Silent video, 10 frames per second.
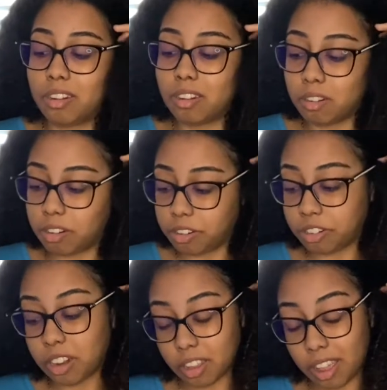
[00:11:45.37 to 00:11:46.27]
you're
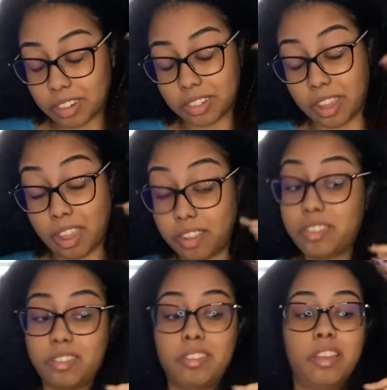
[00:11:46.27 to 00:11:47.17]
trying to catch a
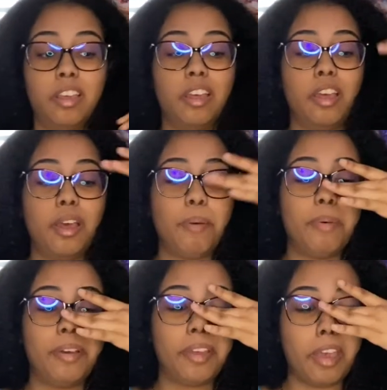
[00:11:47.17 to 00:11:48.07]
case.
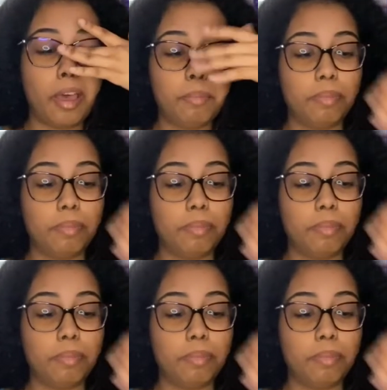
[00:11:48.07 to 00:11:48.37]
But yeah.